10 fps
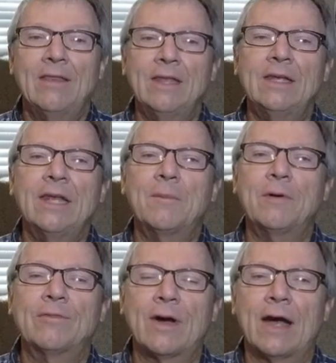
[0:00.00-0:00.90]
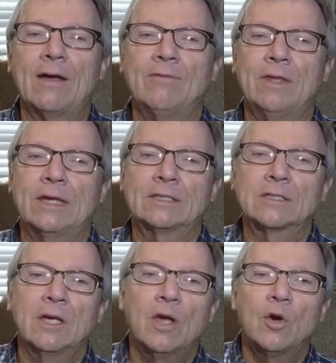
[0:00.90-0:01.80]
And then number five,
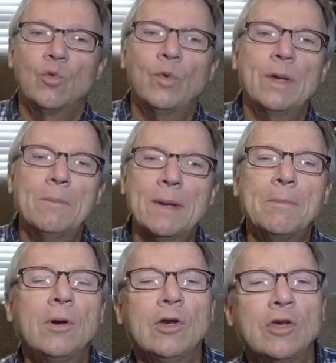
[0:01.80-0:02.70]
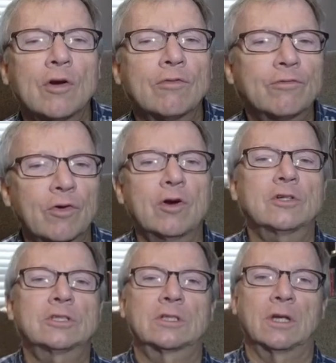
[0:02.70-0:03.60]
this. Remember your
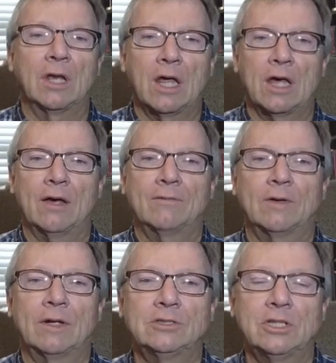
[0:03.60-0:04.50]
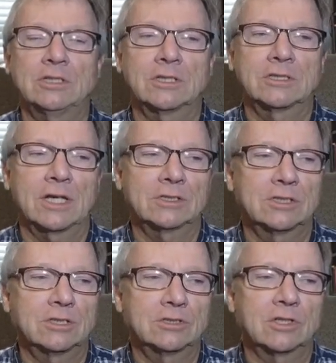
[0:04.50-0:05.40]
first love. Jesus
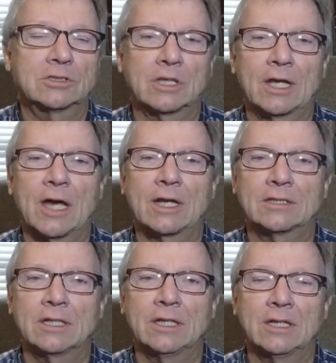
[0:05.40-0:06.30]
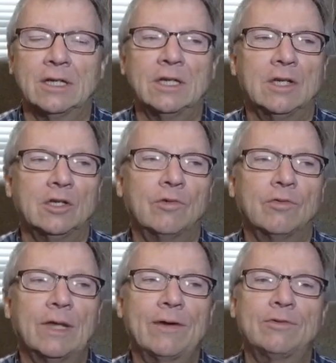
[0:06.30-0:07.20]
says to the church at Laodicea,
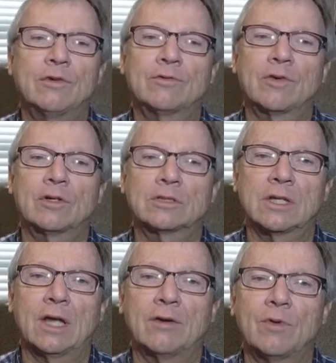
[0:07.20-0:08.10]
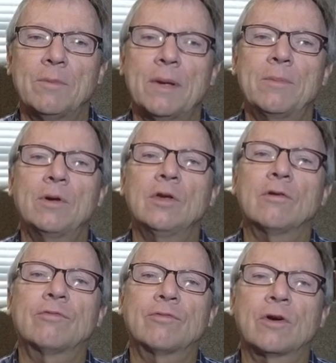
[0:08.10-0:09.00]
you've left your first love. Remember
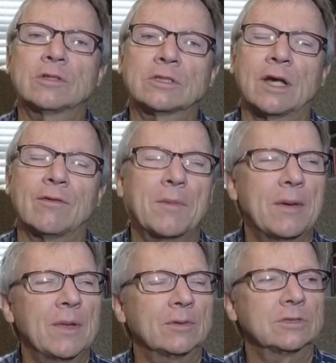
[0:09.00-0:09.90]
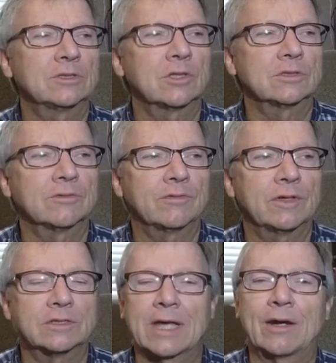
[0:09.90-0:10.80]
your first love. Or maybe that was the church of
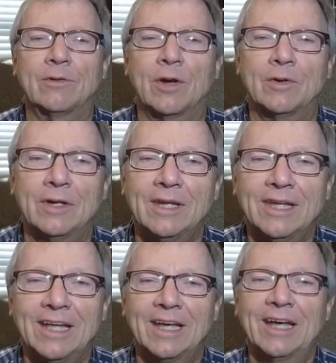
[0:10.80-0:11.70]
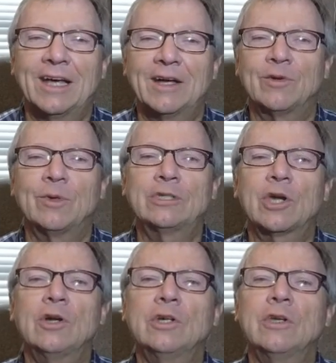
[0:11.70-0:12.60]
Ephesians. I don't know.
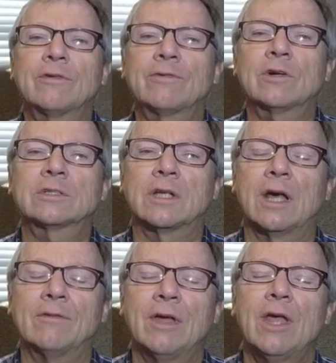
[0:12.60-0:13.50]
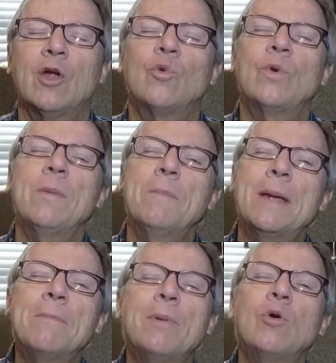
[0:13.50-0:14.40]
Return to your first love.
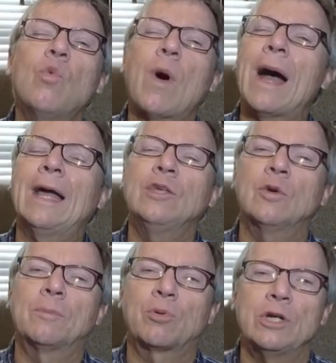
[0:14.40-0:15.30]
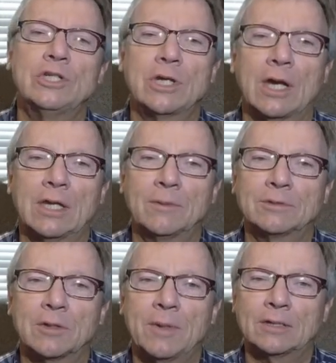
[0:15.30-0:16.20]
Remember why you appreciated
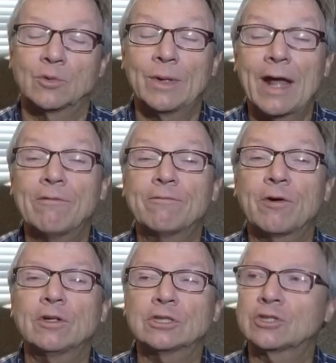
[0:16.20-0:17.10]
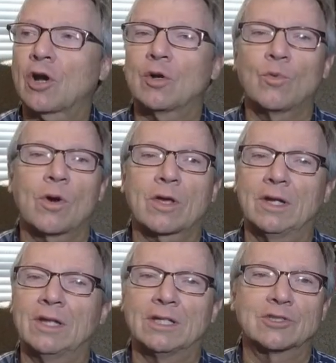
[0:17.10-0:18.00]
them so much. When I first started
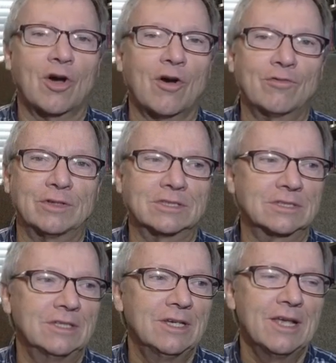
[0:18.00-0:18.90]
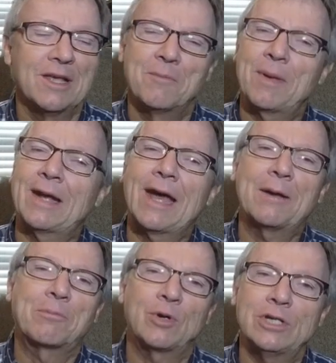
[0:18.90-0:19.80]
working in this office, man,
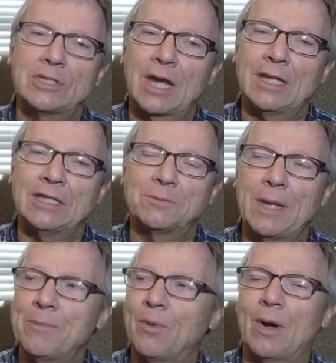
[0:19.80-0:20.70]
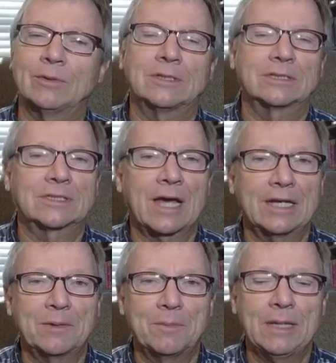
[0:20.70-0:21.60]
I appreciated these people. I was
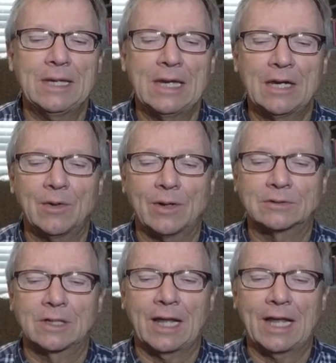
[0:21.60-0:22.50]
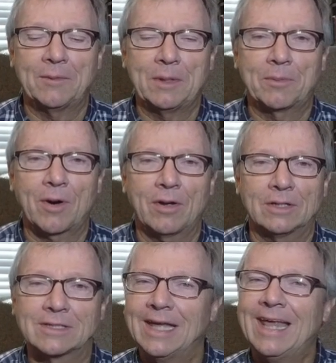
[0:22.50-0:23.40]
excited to be here. I was glad to be a part
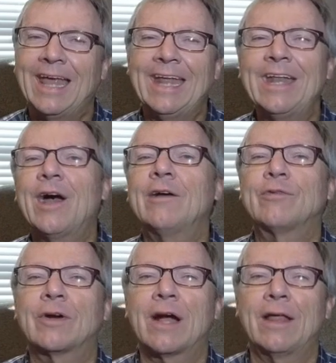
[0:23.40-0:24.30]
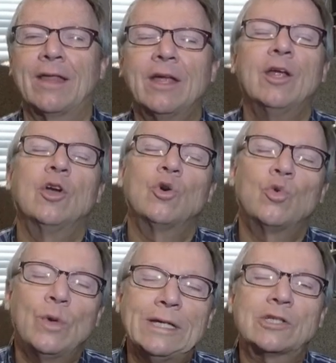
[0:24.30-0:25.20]
of this. And now I've forgotten.
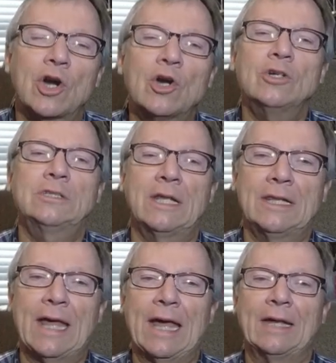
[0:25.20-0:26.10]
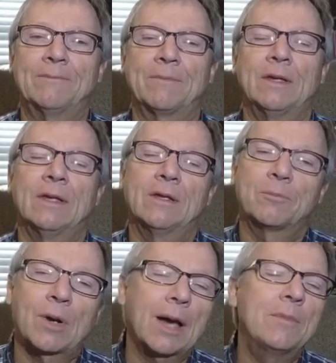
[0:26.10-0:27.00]
Return to that.
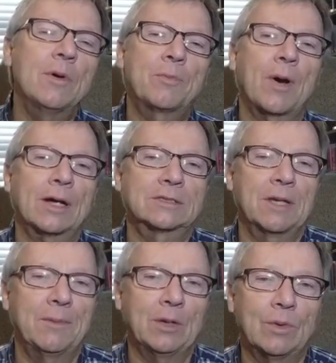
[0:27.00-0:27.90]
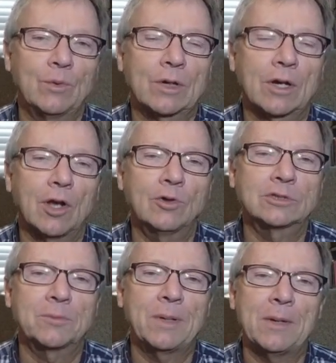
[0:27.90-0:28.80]
Problem with proximity. When we're
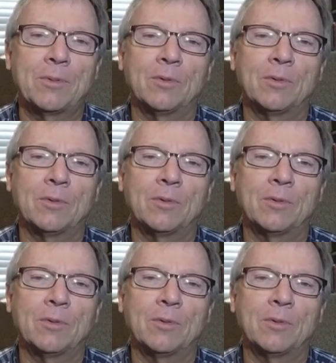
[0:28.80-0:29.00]
close to